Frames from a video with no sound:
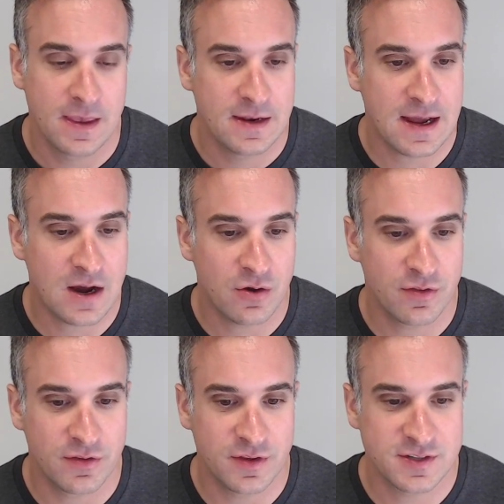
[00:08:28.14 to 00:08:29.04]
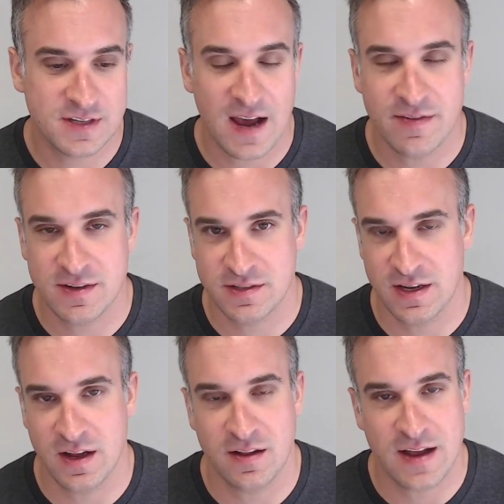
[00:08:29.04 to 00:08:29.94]
Now, this is obviously
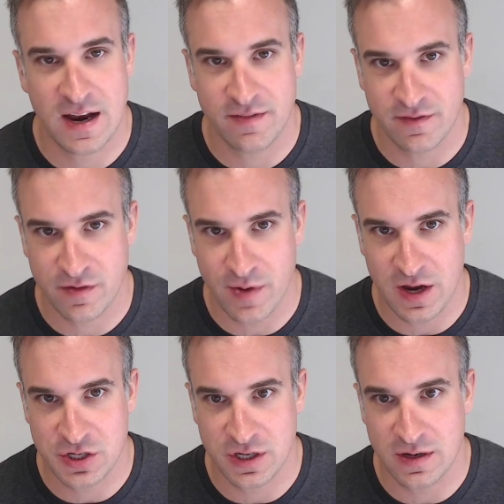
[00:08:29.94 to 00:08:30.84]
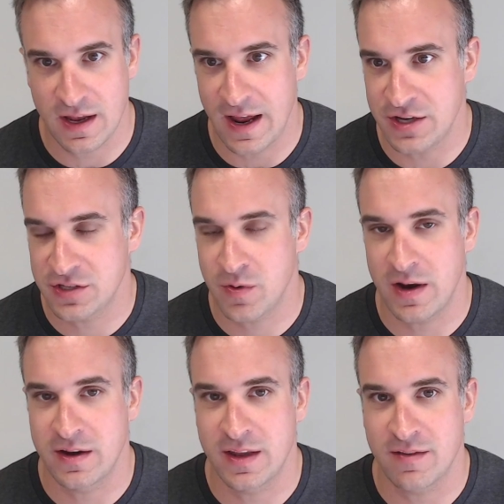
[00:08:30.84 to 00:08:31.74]
a lot of information, and I just
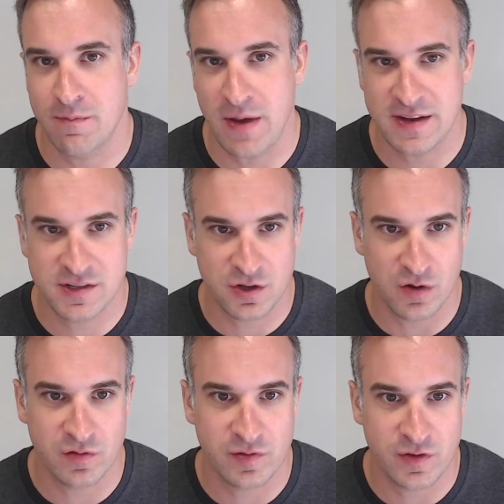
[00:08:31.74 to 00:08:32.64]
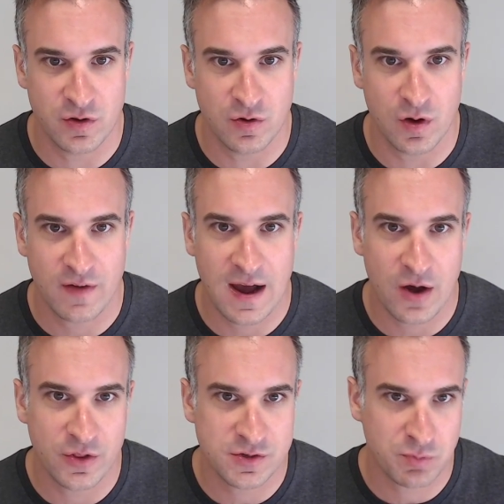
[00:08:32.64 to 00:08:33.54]
wanted to give a basic overview of how
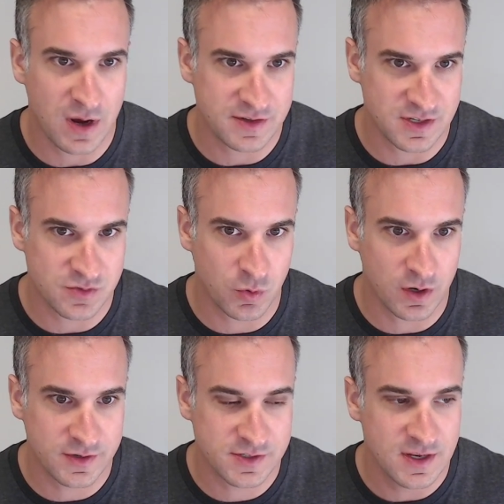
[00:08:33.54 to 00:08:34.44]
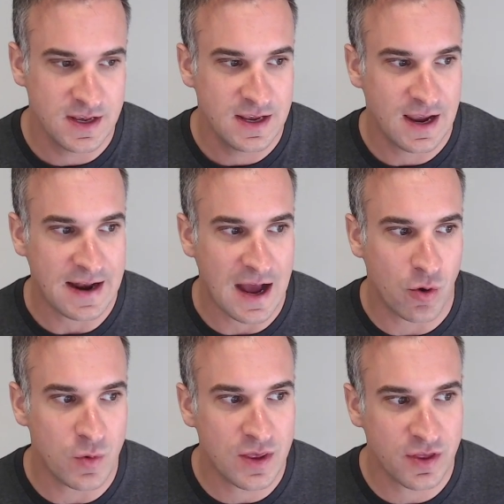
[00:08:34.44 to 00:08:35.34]
this process works and how
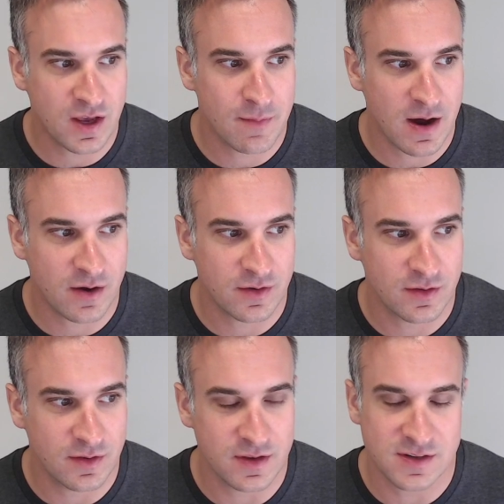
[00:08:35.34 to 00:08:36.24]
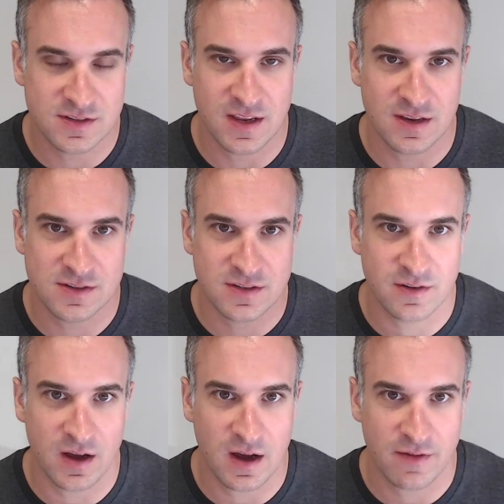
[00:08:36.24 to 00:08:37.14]
we think about these things
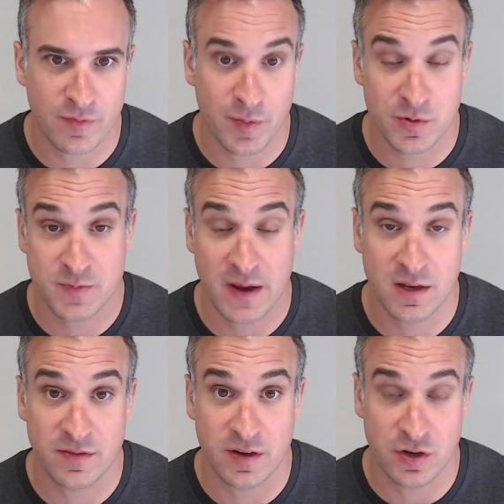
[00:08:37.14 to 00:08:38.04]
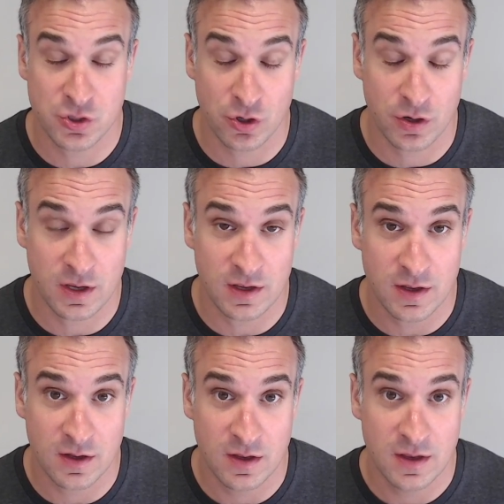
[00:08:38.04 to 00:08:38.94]
from the perspective of an attorney
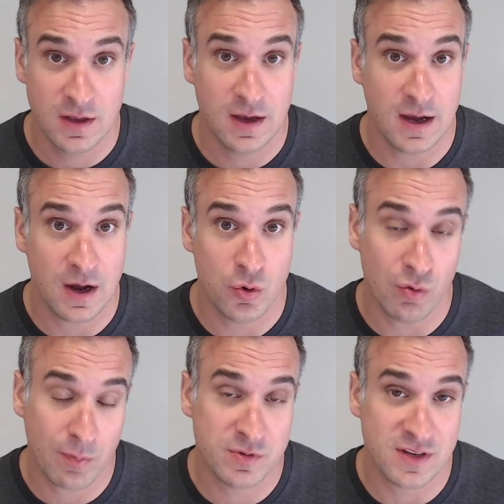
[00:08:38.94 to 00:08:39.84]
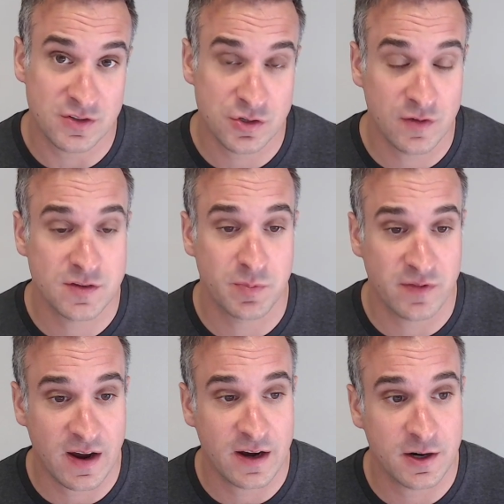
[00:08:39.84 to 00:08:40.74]
who represents a service
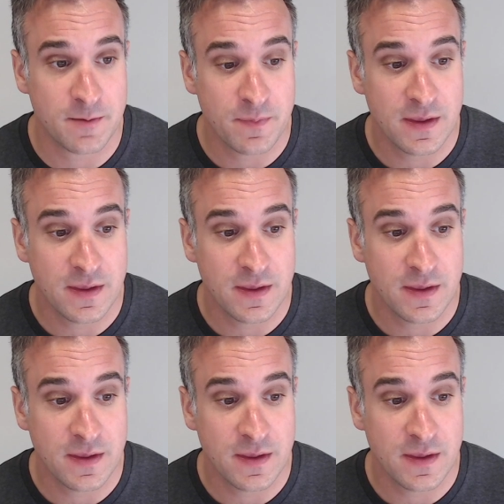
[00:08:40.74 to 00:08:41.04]
provider.